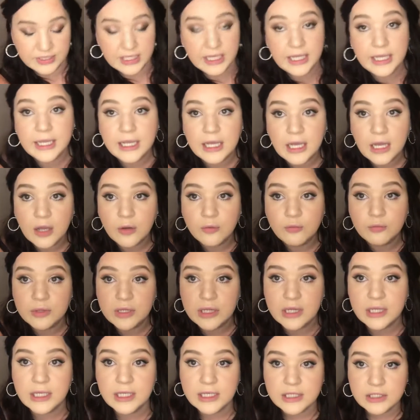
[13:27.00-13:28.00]
take a
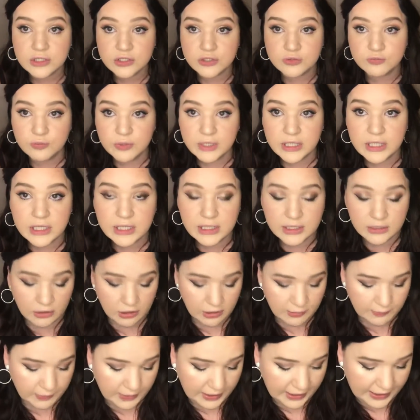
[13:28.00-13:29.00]
really, really
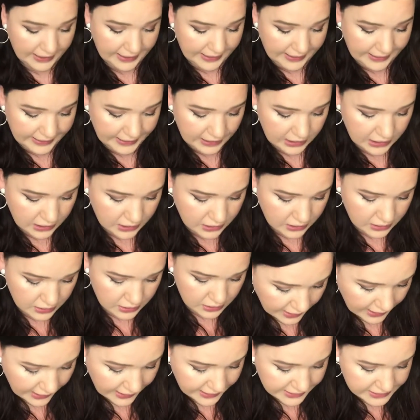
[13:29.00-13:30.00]
dark black
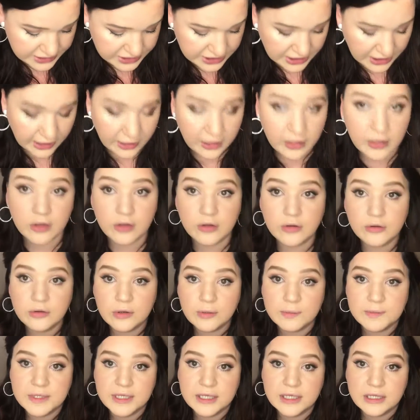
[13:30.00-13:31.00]
eyeshadow,
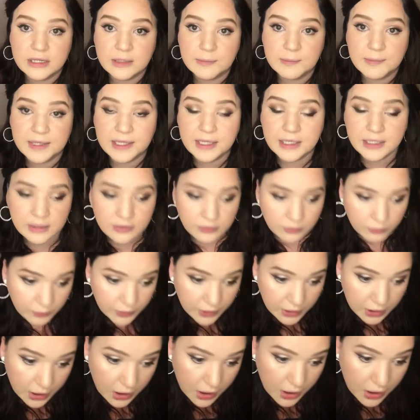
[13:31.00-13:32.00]
I'm taking the Man-Eater
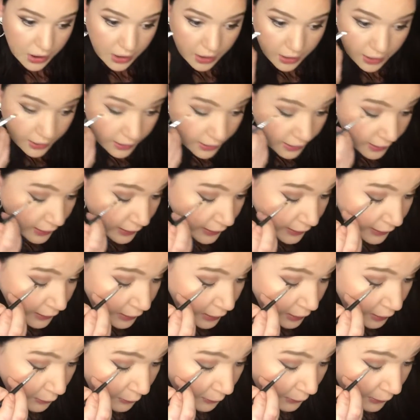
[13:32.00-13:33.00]
one, and
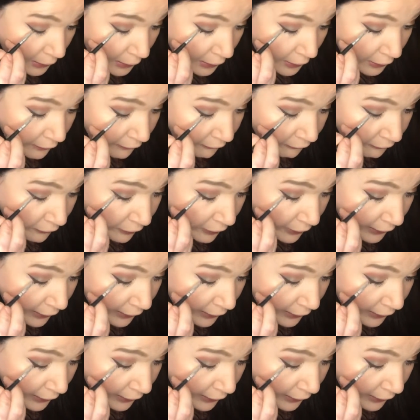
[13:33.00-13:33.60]
go over